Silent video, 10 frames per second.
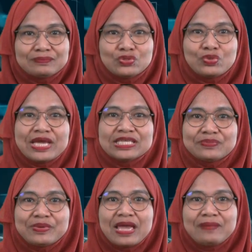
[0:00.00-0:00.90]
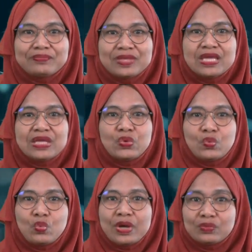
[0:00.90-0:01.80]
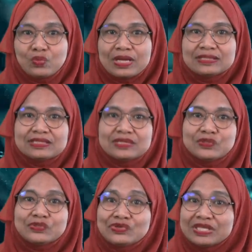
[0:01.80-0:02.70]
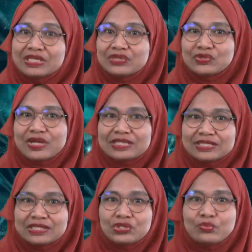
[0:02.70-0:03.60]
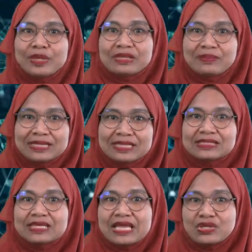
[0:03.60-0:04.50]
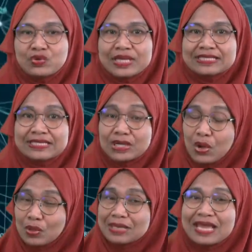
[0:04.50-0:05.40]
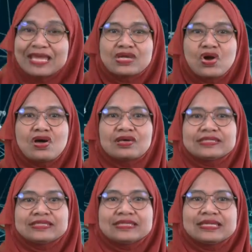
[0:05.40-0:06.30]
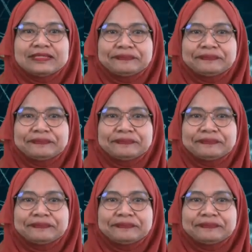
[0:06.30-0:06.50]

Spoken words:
to HBMT1103 Introduction to Mathematics Education online course.